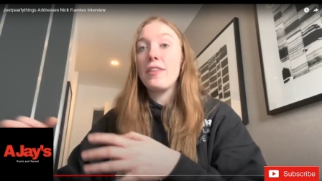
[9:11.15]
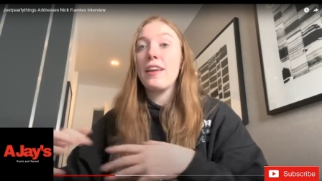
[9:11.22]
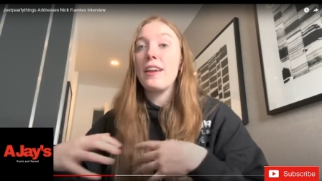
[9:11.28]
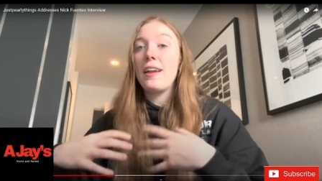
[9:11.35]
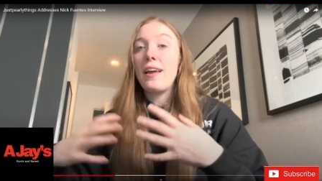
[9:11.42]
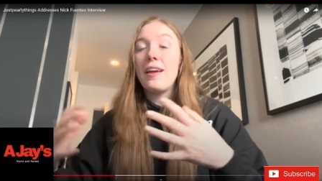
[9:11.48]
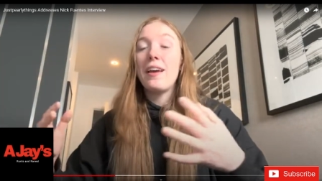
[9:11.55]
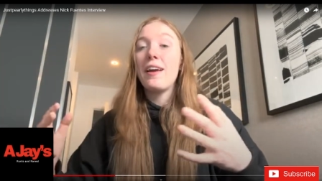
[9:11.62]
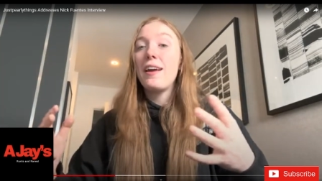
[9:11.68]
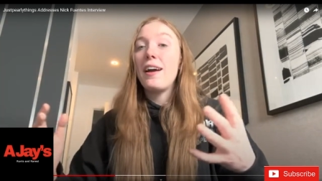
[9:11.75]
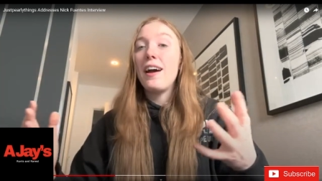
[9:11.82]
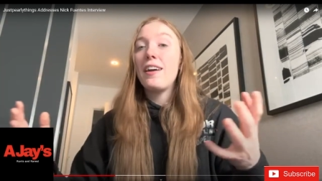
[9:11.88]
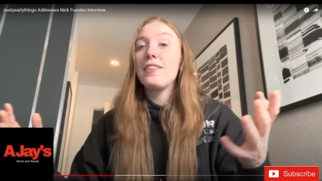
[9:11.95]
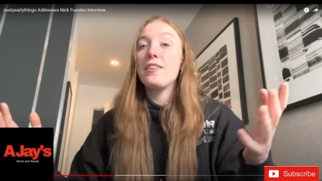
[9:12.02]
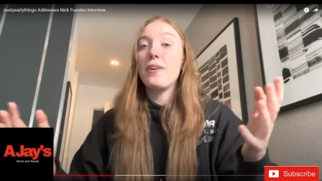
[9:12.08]
And,
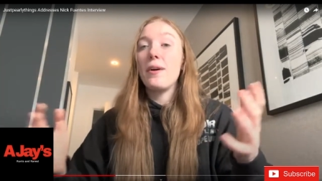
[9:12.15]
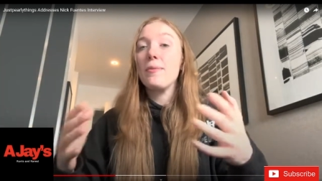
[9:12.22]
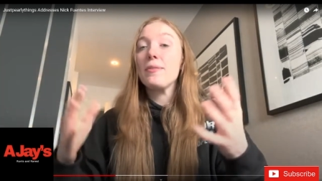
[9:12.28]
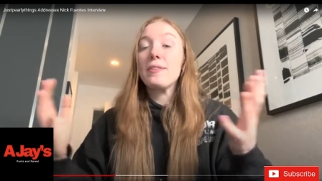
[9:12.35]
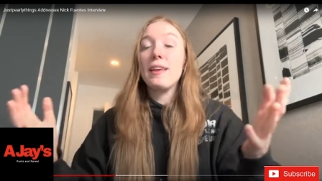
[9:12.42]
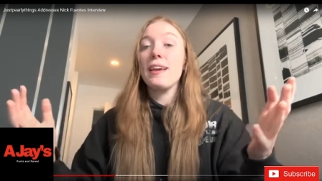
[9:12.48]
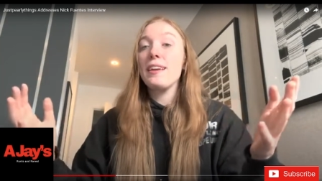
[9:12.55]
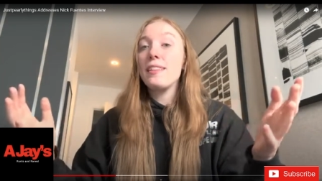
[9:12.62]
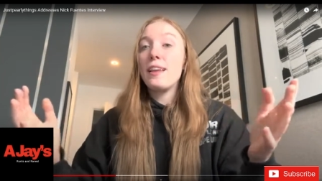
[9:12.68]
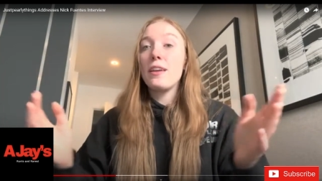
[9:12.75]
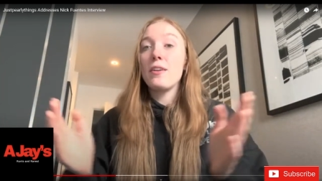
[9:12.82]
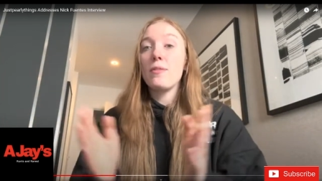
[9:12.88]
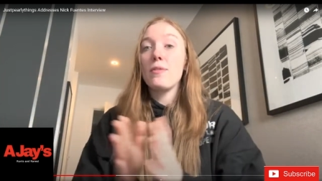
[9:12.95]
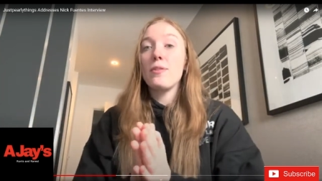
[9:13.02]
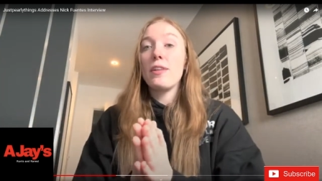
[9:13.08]
I was saying in the
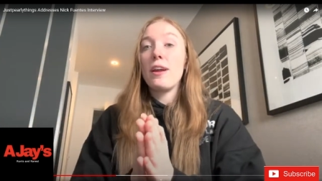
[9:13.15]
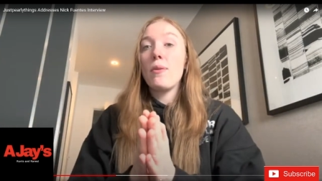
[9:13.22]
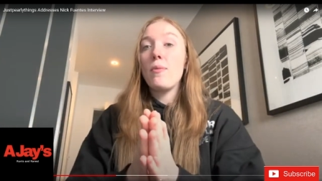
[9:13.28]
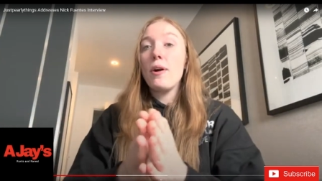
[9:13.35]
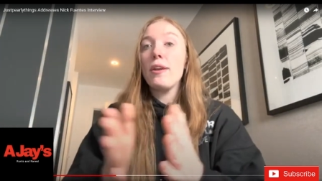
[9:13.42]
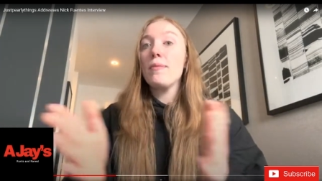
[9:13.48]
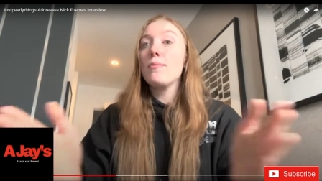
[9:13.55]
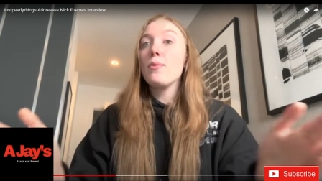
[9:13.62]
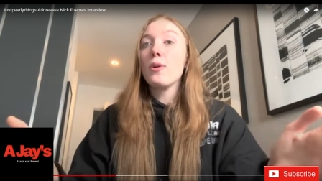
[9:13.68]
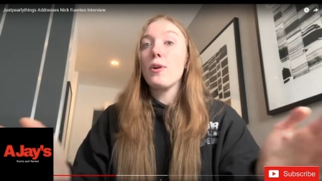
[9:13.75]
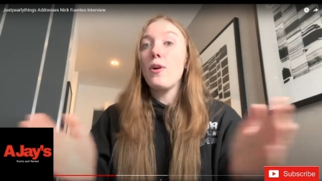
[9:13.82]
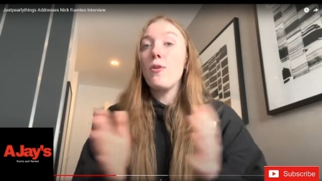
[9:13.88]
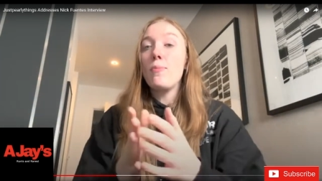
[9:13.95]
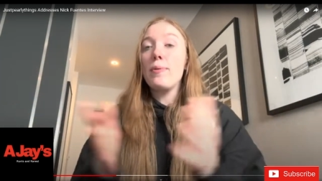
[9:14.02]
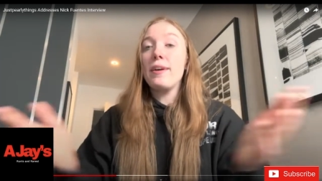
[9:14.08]
interview that I wanted more
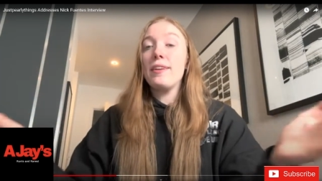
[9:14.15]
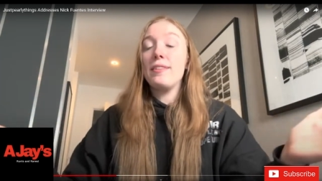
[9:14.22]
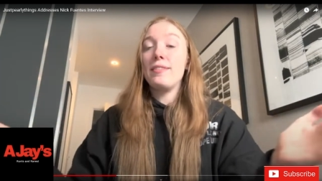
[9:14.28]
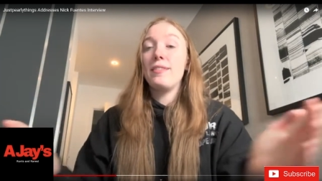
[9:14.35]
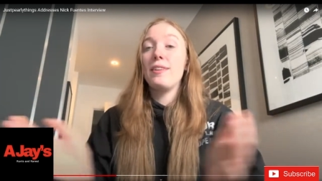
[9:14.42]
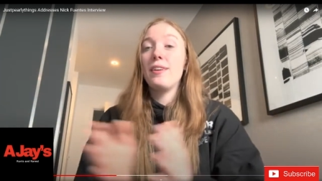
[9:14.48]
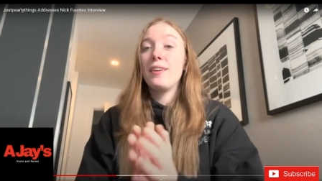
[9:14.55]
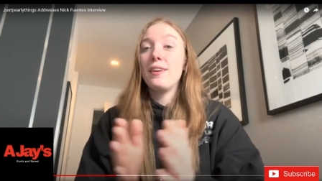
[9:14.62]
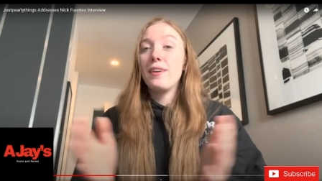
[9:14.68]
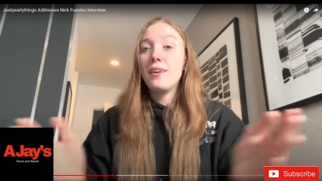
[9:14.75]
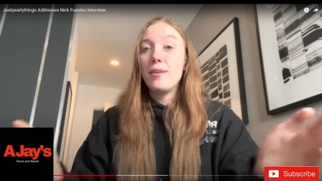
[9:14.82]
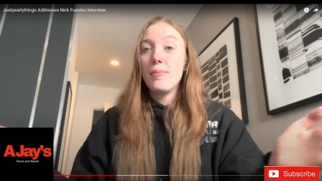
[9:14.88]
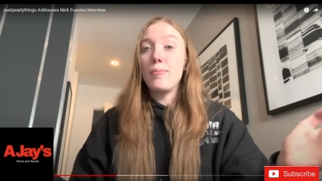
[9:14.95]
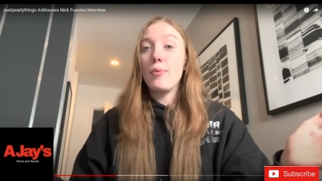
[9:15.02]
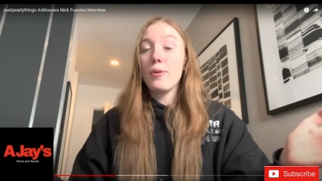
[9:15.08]
open
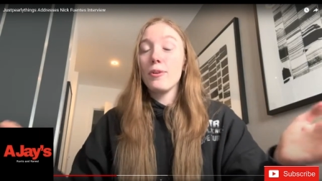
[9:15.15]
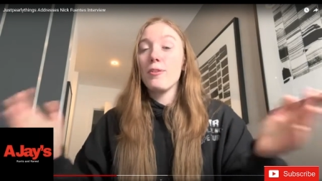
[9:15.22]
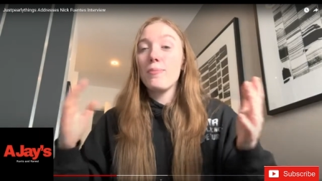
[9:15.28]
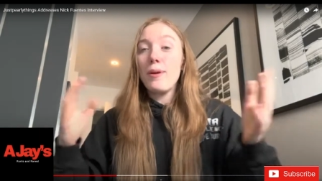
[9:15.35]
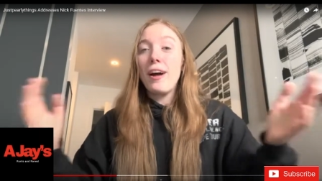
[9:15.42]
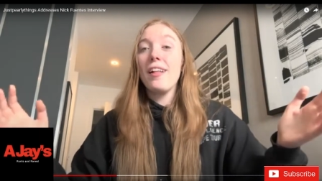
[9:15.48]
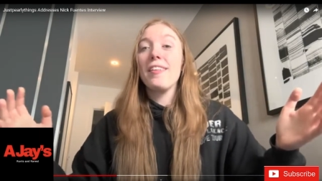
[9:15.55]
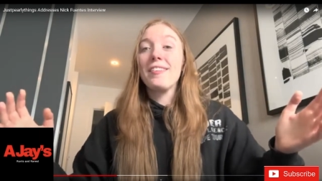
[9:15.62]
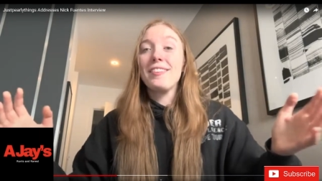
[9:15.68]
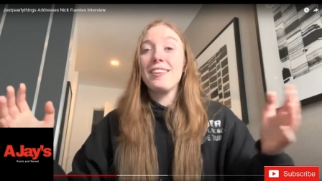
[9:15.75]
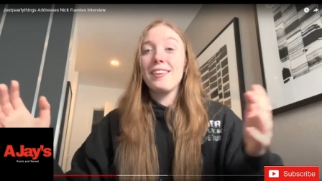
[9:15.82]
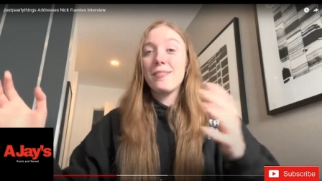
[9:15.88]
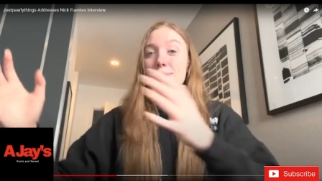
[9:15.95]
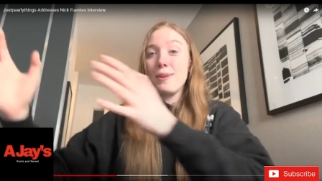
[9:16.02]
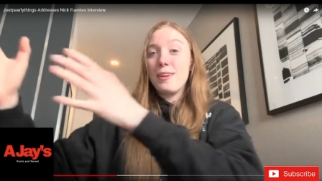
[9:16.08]
border
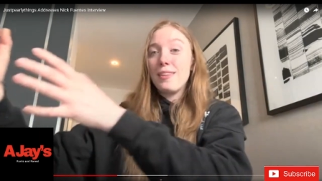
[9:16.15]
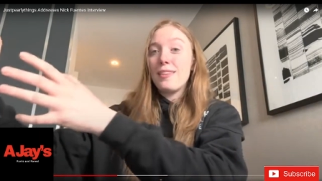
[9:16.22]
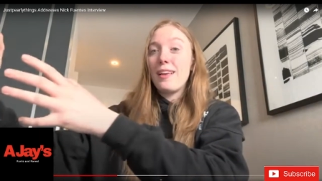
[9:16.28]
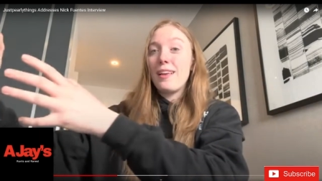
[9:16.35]
policies because.